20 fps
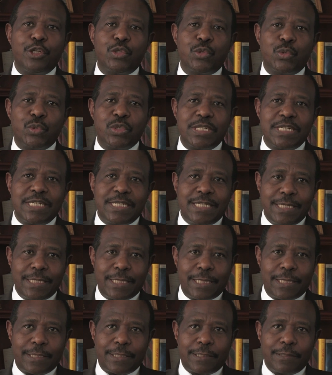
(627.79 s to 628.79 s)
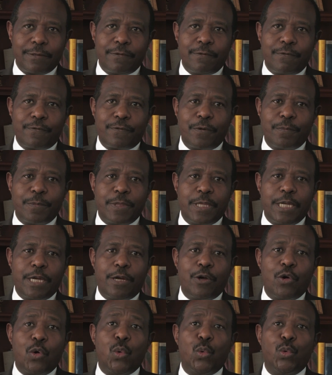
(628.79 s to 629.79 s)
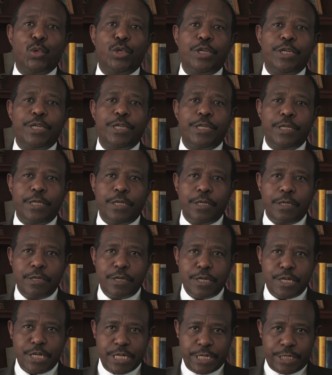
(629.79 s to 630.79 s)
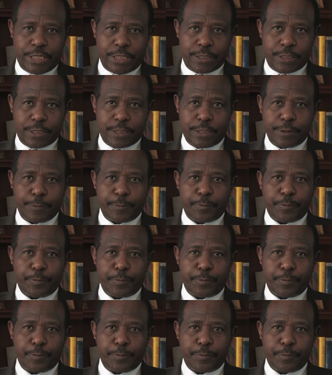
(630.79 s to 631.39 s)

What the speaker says: to steal from their own nations.